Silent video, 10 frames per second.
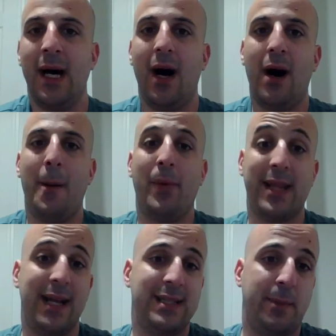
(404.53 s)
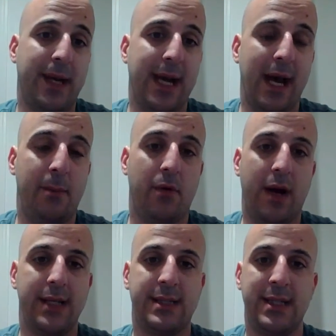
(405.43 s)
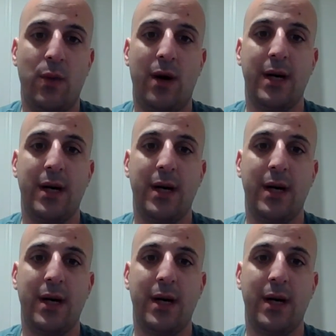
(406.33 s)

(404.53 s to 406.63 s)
But that is a big gamble, right? Sewell